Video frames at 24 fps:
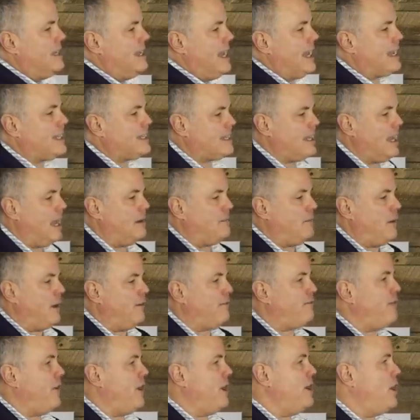Next up,
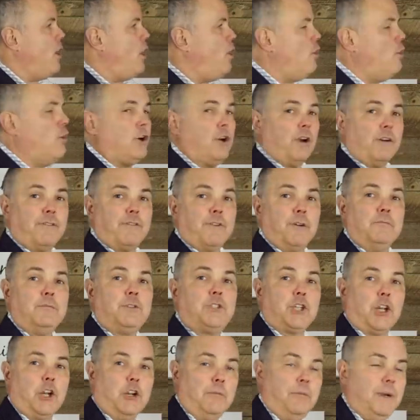our friend Holger from
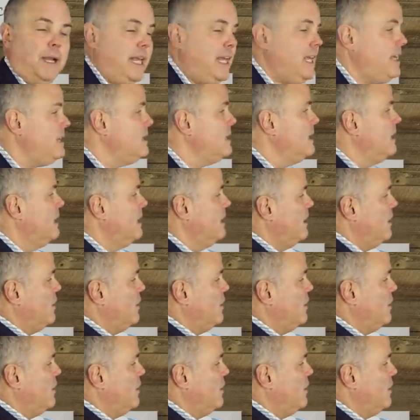Germany.